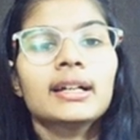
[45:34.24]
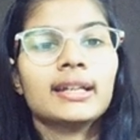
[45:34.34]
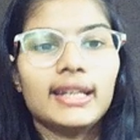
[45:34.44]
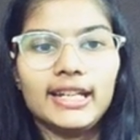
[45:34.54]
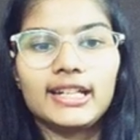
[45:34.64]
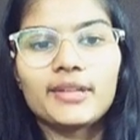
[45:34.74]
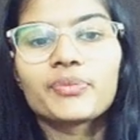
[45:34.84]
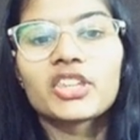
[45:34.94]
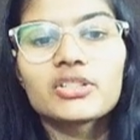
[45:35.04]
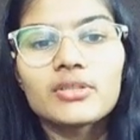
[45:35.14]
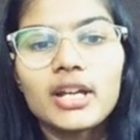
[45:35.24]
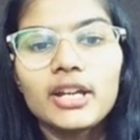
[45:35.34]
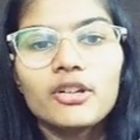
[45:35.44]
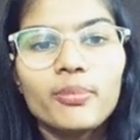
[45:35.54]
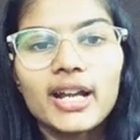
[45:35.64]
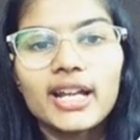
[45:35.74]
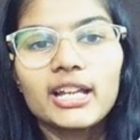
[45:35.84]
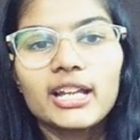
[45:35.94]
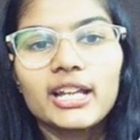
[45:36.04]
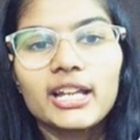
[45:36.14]
right? So I hope I am
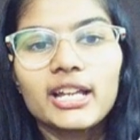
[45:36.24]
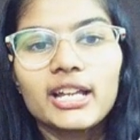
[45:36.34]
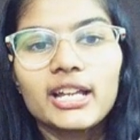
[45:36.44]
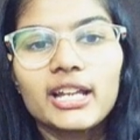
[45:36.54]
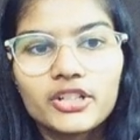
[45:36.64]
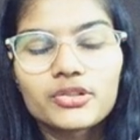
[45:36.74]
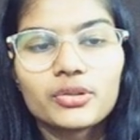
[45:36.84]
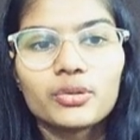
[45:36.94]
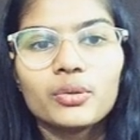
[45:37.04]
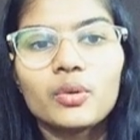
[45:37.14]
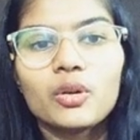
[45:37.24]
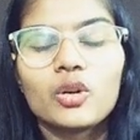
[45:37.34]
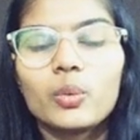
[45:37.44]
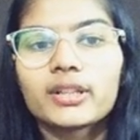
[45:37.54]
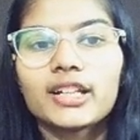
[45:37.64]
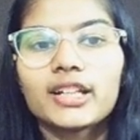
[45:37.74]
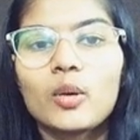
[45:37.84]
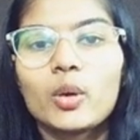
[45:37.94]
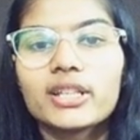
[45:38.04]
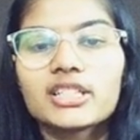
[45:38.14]
pretty much clear to you over that,
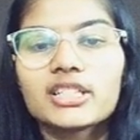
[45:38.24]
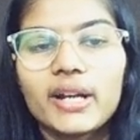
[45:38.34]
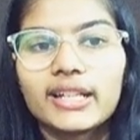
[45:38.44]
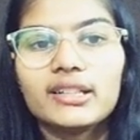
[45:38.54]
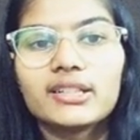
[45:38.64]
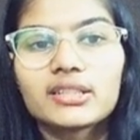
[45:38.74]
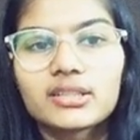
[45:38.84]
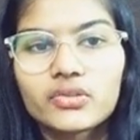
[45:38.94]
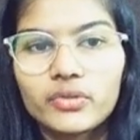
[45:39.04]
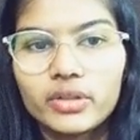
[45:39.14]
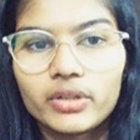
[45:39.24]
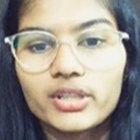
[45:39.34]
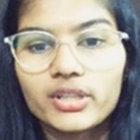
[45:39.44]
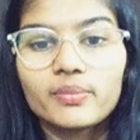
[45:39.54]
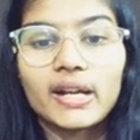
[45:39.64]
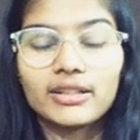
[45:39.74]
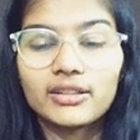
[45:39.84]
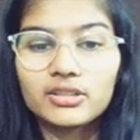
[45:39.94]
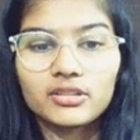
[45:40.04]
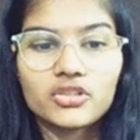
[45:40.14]
how, what is a binary tree, what is a binary
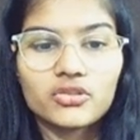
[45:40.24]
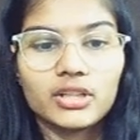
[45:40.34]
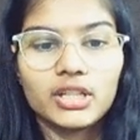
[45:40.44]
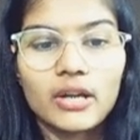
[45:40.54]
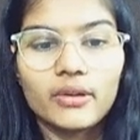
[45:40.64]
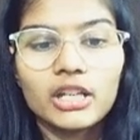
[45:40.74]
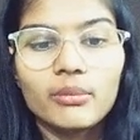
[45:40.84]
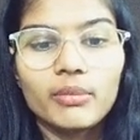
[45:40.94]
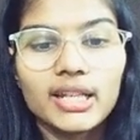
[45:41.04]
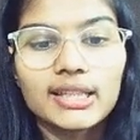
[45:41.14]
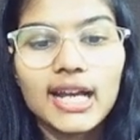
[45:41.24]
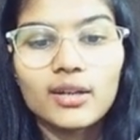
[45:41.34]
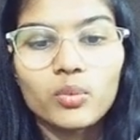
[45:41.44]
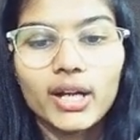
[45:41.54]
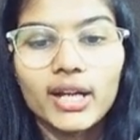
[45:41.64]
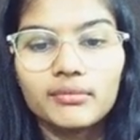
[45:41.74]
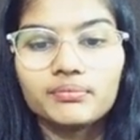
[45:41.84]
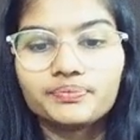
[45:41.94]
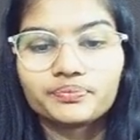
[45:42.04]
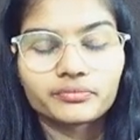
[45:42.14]
search tree, how you can make that one,
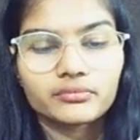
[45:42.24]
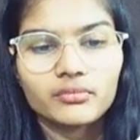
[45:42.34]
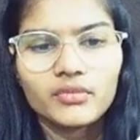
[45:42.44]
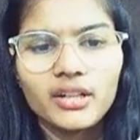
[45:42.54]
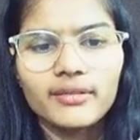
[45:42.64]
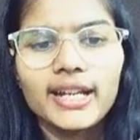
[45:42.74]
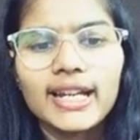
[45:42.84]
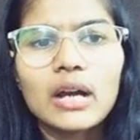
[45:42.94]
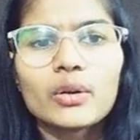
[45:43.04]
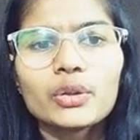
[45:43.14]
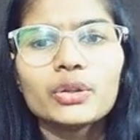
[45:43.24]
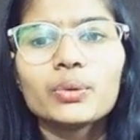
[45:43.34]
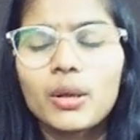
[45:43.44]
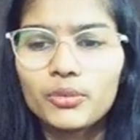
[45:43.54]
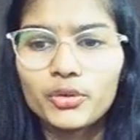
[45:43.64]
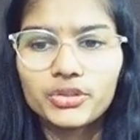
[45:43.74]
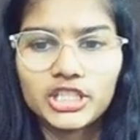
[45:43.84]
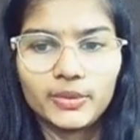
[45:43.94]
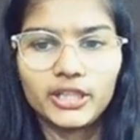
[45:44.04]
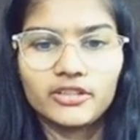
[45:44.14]
right? How do you do up those
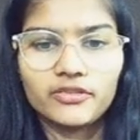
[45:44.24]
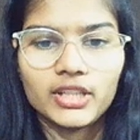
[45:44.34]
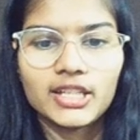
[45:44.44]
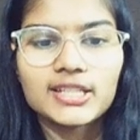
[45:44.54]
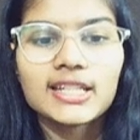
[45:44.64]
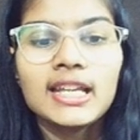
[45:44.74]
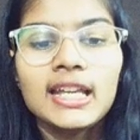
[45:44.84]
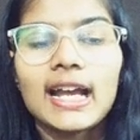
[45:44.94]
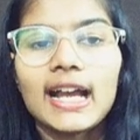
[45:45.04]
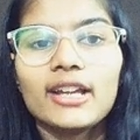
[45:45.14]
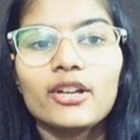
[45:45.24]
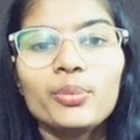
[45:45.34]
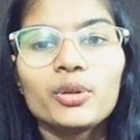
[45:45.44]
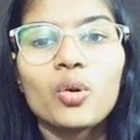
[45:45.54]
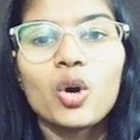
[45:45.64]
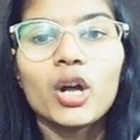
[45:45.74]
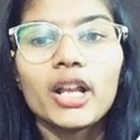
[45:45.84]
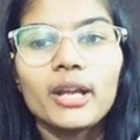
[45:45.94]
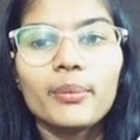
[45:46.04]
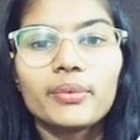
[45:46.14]
respective things? I hope you all
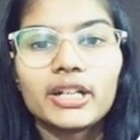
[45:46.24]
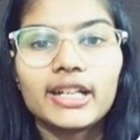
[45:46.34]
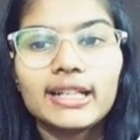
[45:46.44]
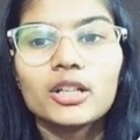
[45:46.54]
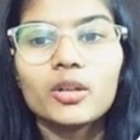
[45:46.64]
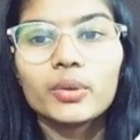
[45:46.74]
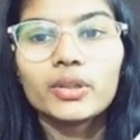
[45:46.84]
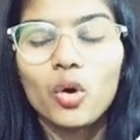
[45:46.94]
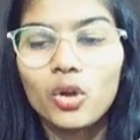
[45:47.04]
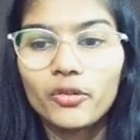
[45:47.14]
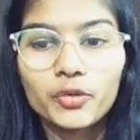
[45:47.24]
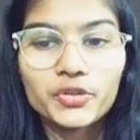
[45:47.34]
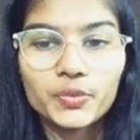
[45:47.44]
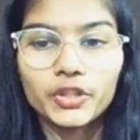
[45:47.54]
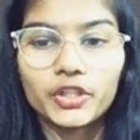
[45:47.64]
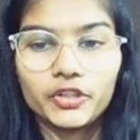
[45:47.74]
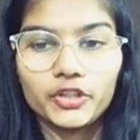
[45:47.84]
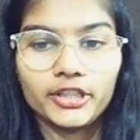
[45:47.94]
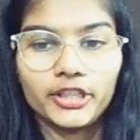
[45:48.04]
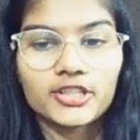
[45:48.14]
are pretty clear with all of those
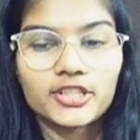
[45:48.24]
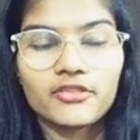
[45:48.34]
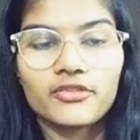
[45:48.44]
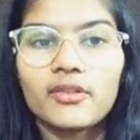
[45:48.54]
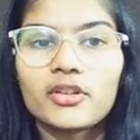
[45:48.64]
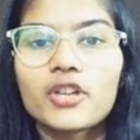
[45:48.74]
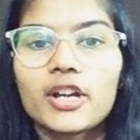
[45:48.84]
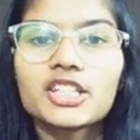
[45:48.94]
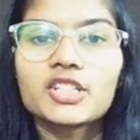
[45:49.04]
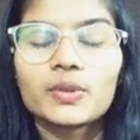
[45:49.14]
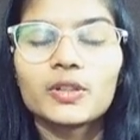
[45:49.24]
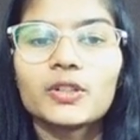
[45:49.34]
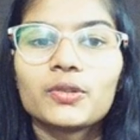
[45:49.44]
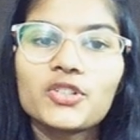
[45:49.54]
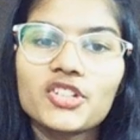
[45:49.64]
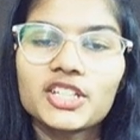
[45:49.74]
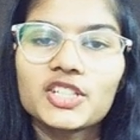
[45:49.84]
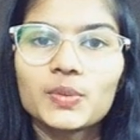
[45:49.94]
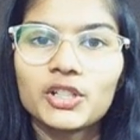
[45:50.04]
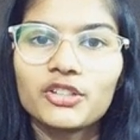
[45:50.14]
particular things. So if you have enjoyed this video, do share
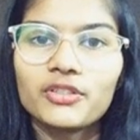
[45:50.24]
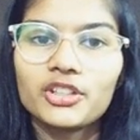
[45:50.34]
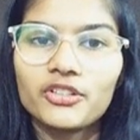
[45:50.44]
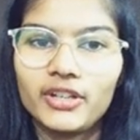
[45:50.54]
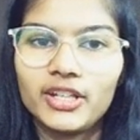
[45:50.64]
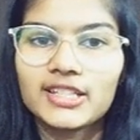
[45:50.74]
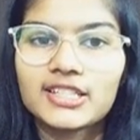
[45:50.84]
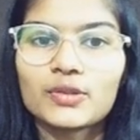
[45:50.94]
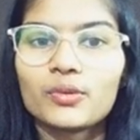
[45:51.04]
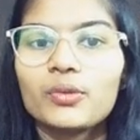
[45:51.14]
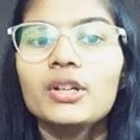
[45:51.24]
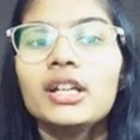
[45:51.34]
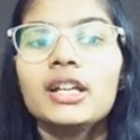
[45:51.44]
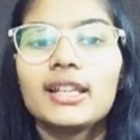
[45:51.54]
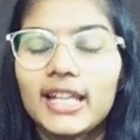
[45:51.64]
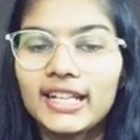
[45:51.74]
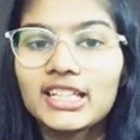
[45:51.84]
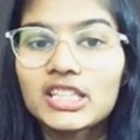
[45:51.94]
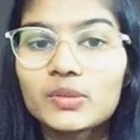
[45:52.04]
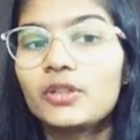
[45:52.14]
this video with your friends, do like
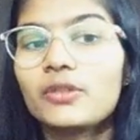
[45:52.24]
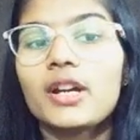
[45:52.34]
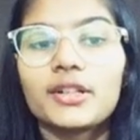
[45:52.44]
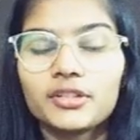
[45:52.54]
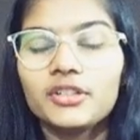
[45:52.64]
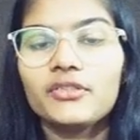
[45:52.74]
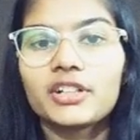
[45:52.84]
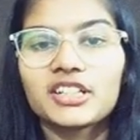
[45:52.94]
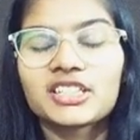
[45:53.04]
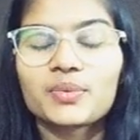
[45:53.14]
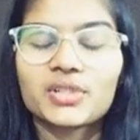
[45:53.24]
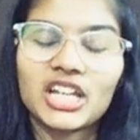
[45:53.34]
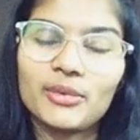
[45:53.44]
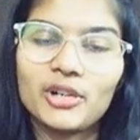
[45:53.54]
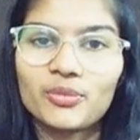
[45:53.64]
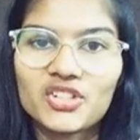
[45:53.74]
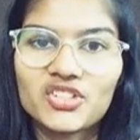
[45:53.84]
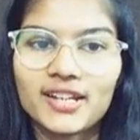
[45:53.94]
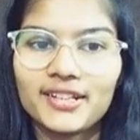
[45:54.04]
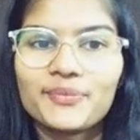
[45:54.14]
this video, and do not forget to subscribe out my
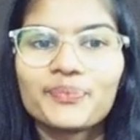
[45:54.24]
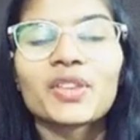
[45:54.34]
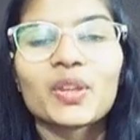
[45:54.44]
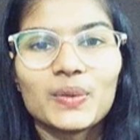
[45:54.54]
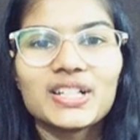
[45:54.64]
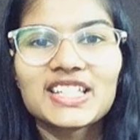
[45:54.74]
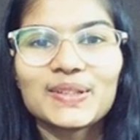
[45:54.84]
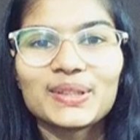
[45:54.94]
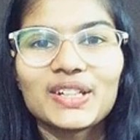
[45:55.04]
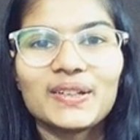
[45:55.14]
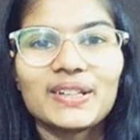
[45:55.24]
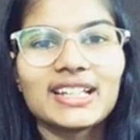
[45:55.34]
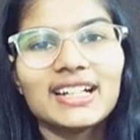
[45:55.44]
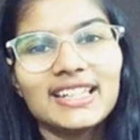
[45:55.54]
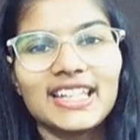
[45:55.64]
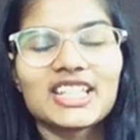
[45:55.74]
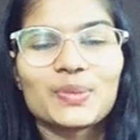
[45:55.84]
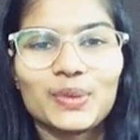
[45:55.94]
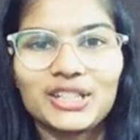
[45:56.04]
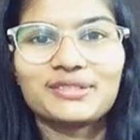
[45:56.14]
channel. We'll see you there in the next
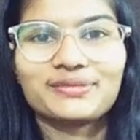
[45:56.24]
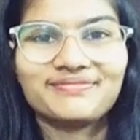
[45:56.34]
video.